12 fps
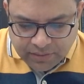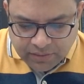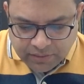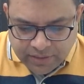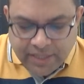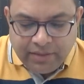
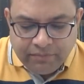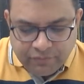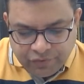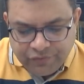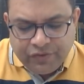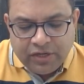uh, then
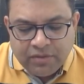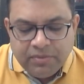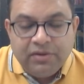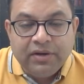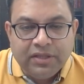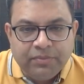
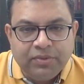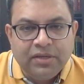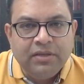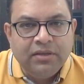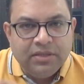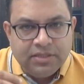Venerable
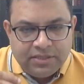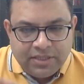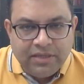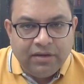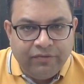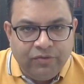Ratapala
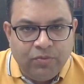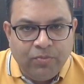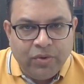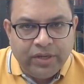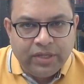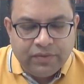said a few
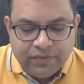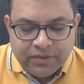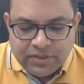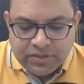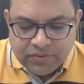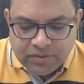poetic
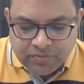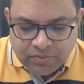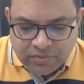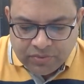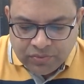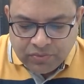verses to the
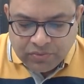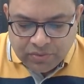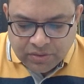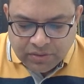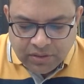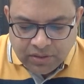to
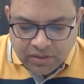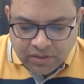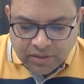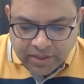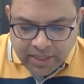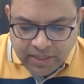the
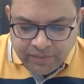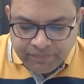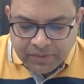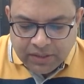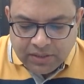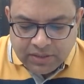uh, king.
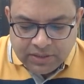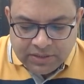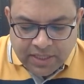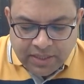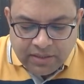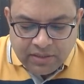He
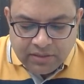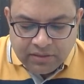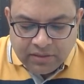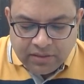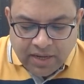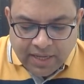said
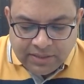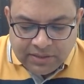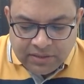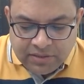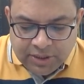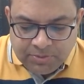that I
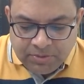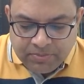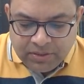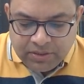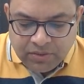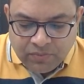see rich
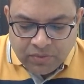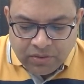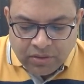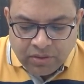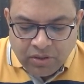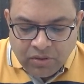people in the
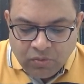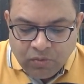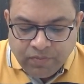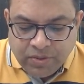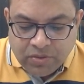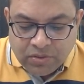world
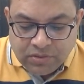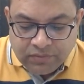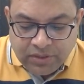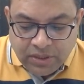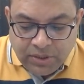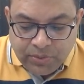who, because
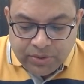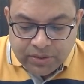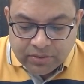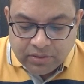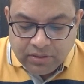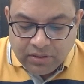of
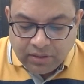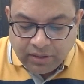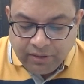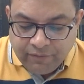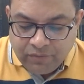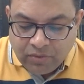delusion,
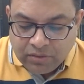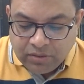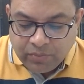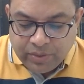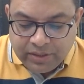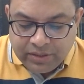give not
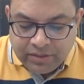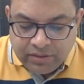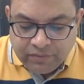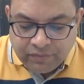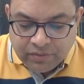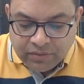the wealth that
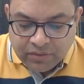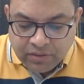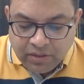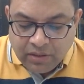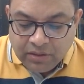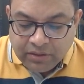they've earned.
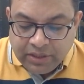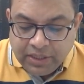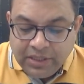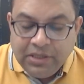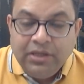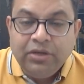
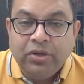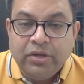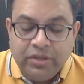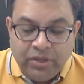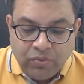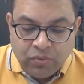Greedily
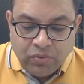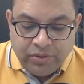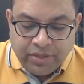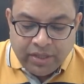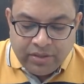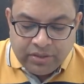they
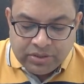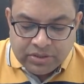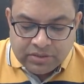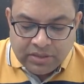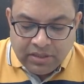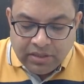hold their
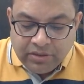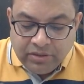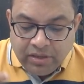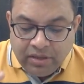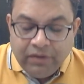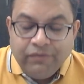riches
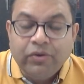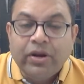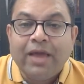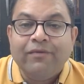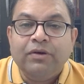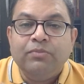yearning for
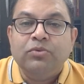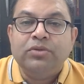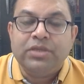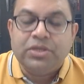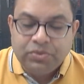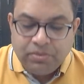ever more
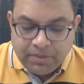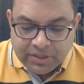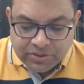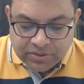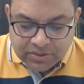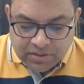sensual
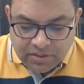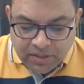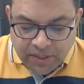pleasures.